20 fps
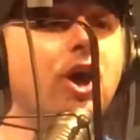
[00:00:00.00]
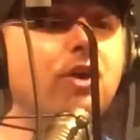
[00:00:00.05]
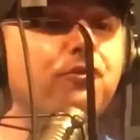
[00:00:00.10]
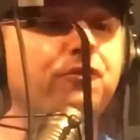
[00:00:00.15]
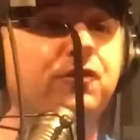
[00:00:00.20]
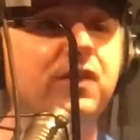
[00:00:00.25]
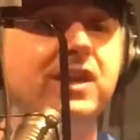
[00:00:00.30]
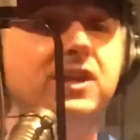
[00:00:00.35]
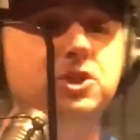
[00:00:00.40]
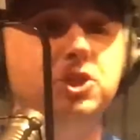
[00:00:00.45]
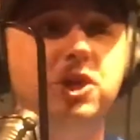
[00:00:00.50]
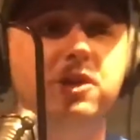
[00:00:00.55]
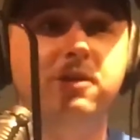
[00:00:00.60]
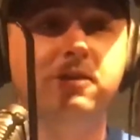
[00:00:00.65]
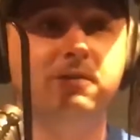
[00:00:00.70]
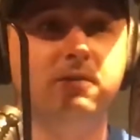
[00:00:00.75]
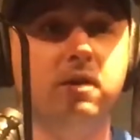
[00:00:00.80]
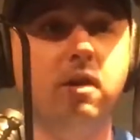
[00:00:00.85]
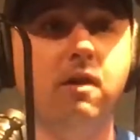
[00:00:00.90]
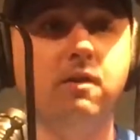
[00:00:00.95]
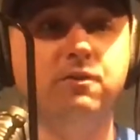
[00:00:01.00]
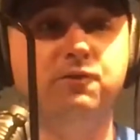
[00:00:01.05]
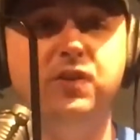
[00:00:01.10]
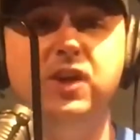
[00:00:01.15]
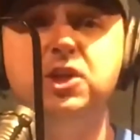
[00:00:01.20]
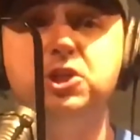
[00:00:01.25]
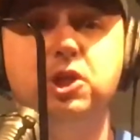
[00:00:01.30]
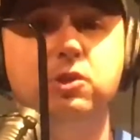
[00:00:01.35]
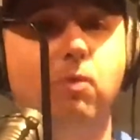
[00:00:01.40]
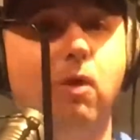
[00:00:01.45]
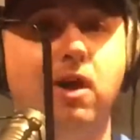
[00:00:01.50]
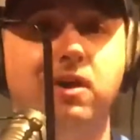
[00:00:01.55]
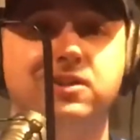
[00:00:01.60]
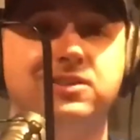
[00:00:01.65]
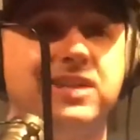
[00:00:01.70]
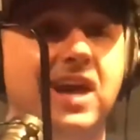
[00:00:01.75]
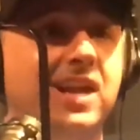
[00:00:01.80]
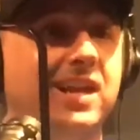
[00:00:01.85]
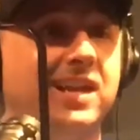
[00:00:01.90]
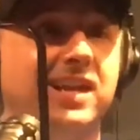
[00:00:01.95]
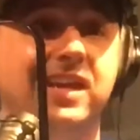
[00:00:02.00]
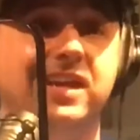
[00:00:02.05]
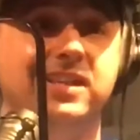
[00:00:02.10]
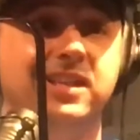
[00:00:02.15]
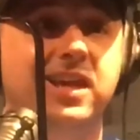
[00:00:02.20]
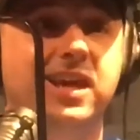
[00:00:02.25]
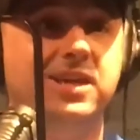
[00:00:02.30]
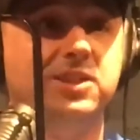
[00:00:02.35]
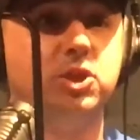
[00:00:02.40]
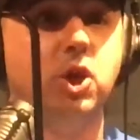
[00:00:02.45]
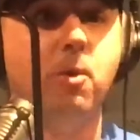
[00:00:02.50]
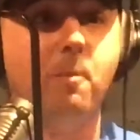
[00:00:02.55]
You know Fiji? Fiji water's got to get on this.